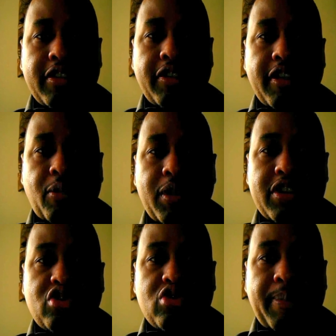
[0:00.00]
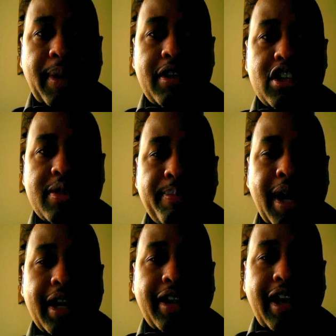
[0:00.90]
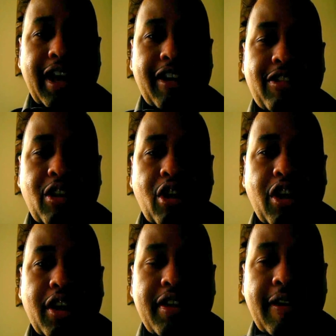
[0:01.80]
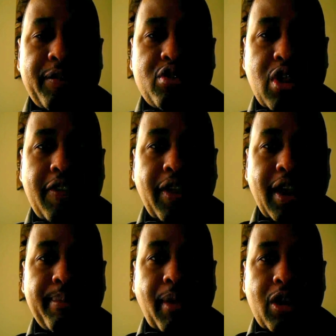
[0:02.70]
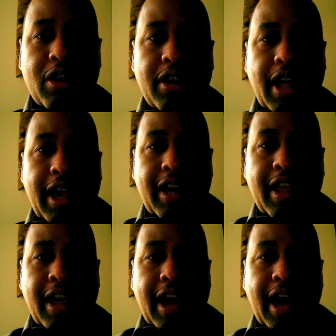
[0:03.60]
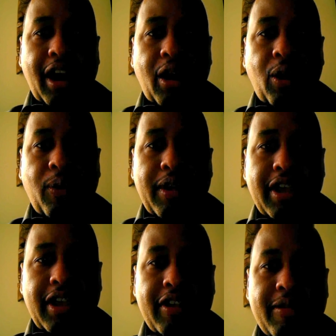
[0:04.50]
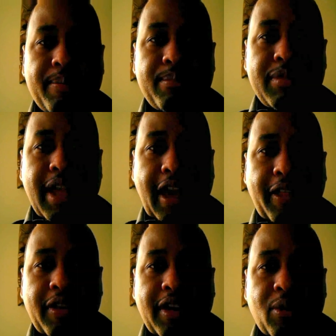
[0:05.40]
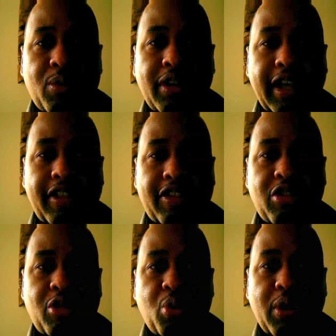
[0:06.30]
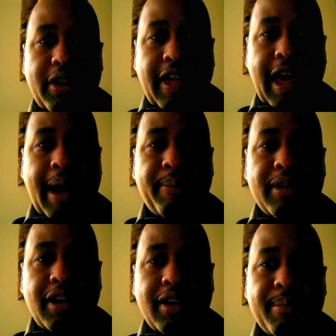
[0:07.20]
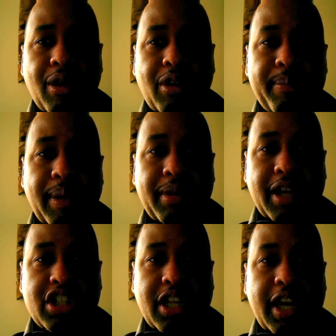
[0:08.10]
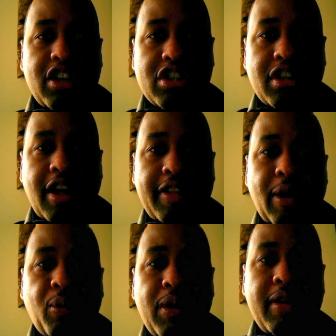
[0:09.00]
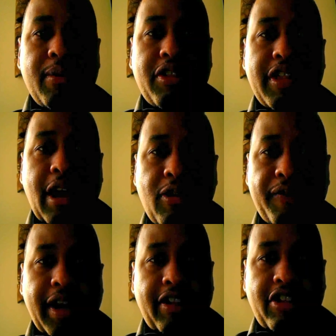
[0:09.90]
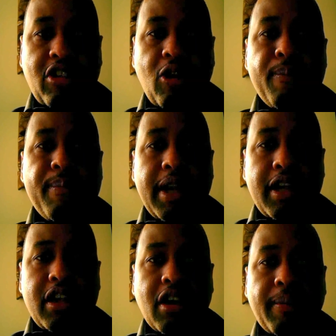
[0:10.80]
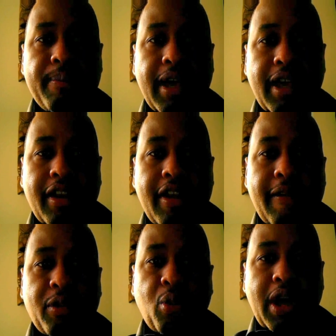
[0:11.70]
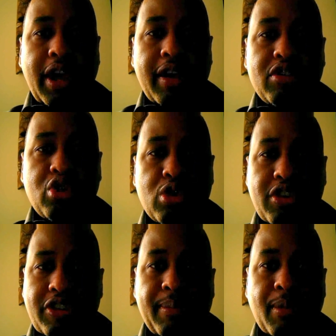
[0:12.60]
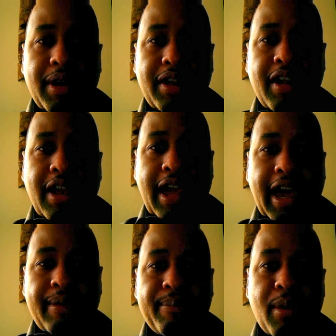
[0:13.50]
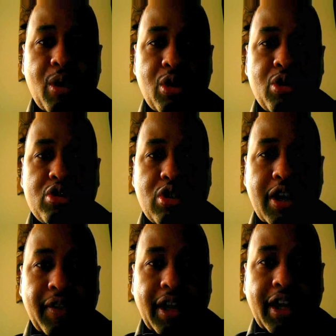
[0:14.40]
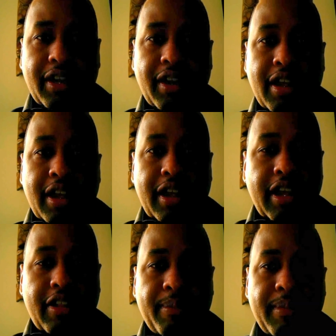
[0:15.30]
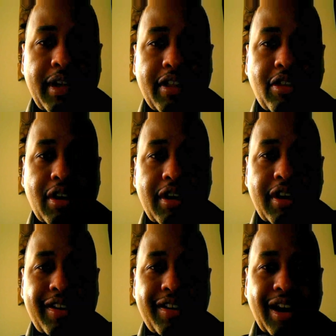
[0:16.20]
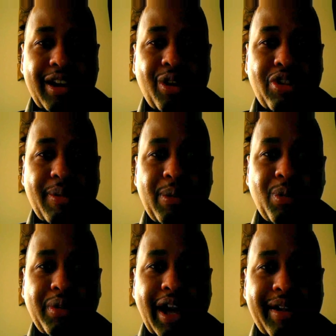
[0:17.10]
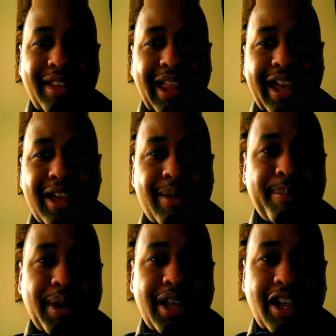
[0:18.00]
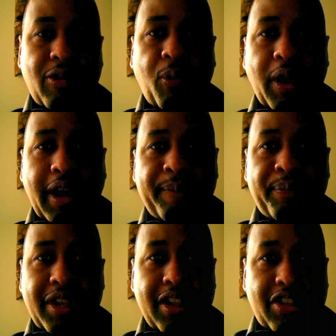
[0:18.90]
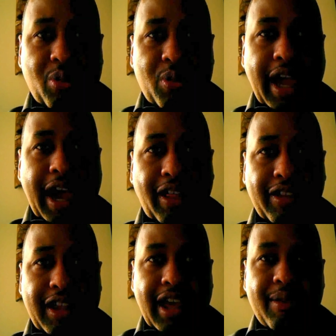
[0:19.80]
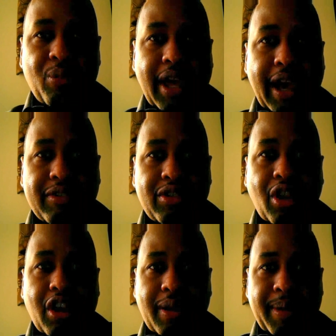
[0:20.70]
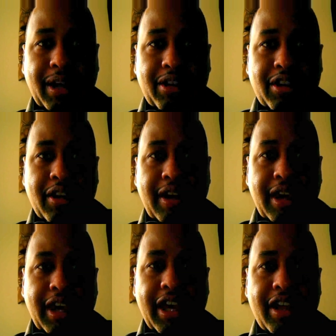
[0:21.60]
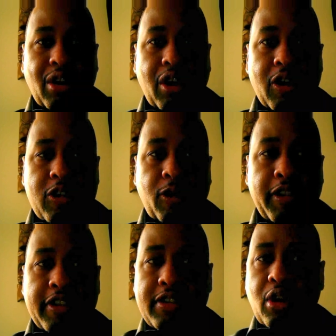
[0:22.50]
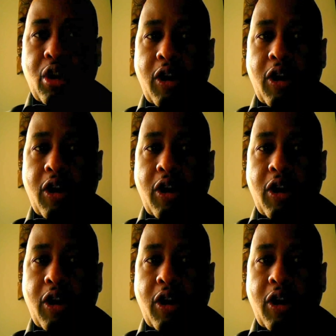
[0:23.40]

how his death relates to what has happened in American public education, that we sacrifice so many young men the way George Zimmerman had murdered Trayvon. I know some people will not like it, but guess what? It's the reality, and we have to talk about it. And also listen to all the other Dropout Nation podcasts. This is Dropout Nation. I'm RiShawn Biddle. You have a